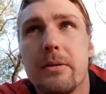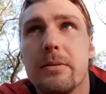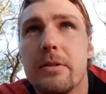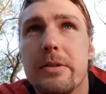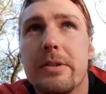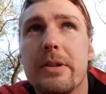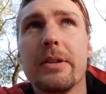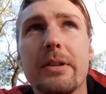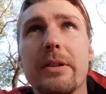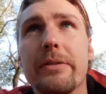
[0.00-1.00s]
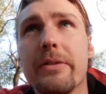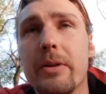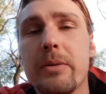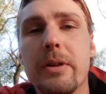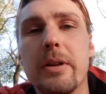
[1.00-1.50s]
We'll see if they
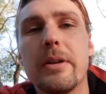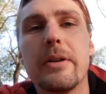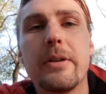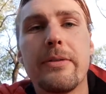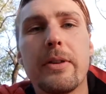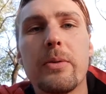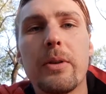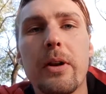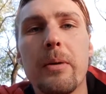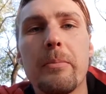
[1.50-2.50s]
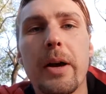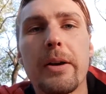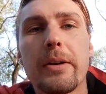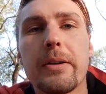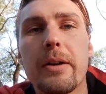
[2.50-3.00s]
will, if it will come back.
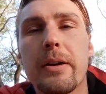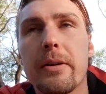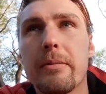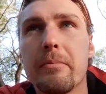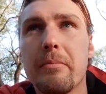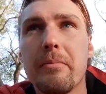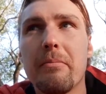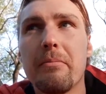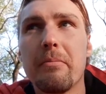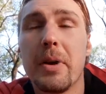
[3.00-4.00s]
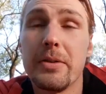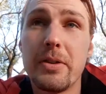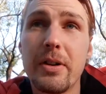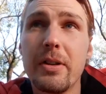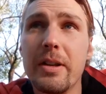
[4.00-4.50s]
Uh,
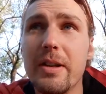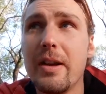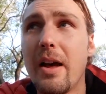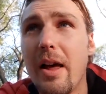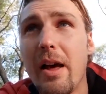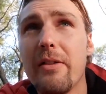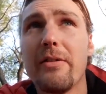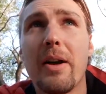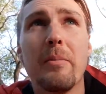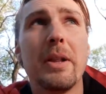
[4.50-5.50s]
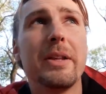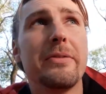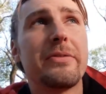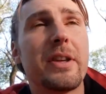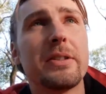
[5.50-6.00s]
personally, I have a
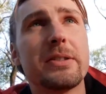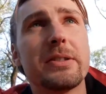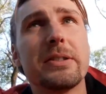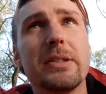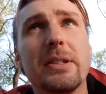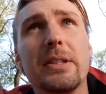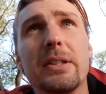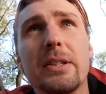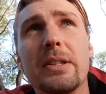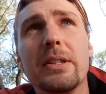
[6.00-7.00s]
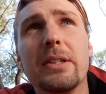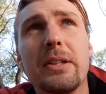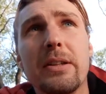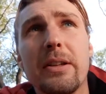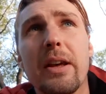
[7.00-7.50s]
belief that
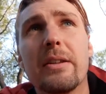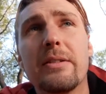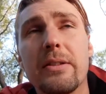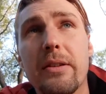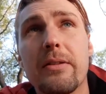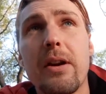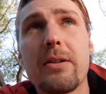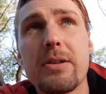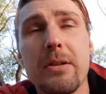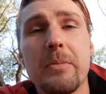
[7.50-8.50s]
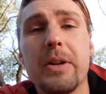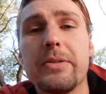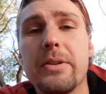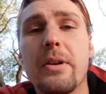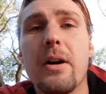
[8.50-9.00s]
that the traditional
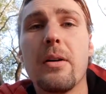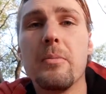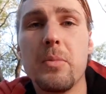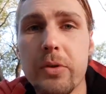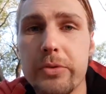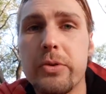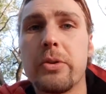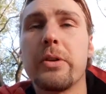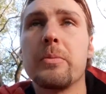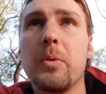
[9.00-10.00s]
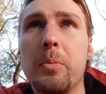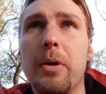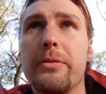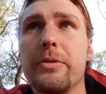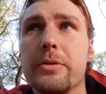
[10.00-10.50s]
medicine are more stronger and more
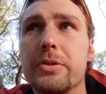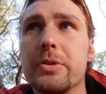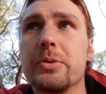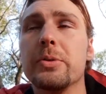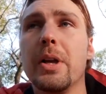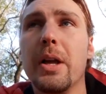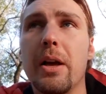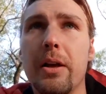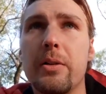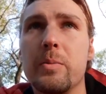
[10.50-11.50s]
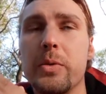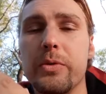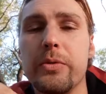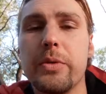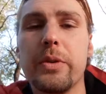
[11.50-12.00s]
powerful to uh,
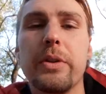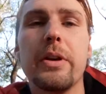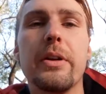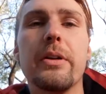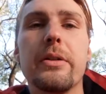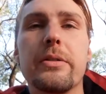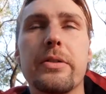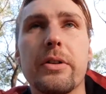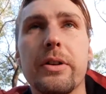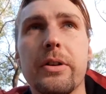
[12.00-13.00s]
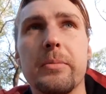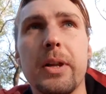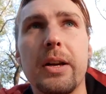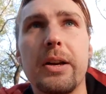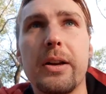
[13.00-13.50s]
remove uh, chronic
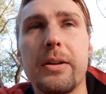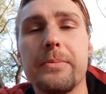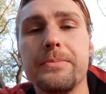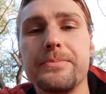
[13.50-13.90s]
malaria now.